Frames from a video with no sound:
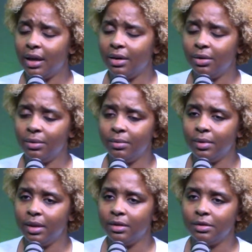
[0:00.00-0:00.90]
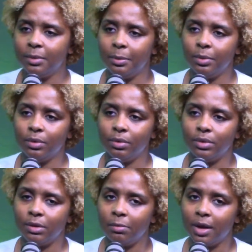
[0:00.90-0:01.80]
I know there's people,
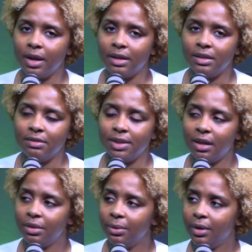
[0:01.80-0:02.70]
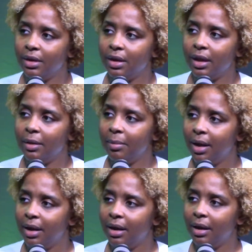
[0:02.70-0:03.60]
some of my clients have sat through it, and they're like,
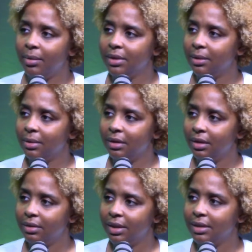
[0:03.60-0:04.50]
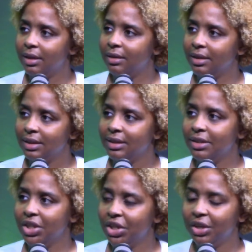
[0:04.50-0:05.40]
man, I wish I would have known this. This is
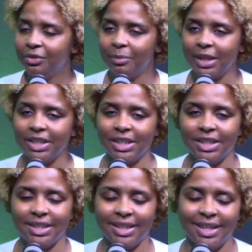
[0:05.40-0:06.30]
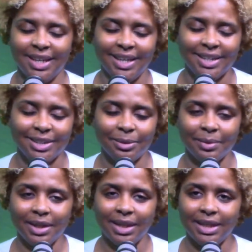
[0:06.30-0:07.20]
good information to
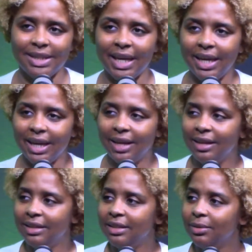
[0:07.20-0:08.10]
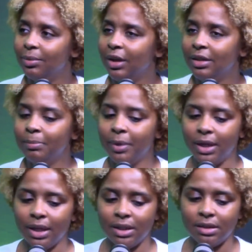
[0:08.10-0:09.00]
really take in, and
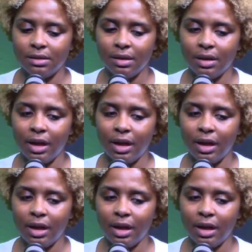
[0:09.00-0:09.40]
but it's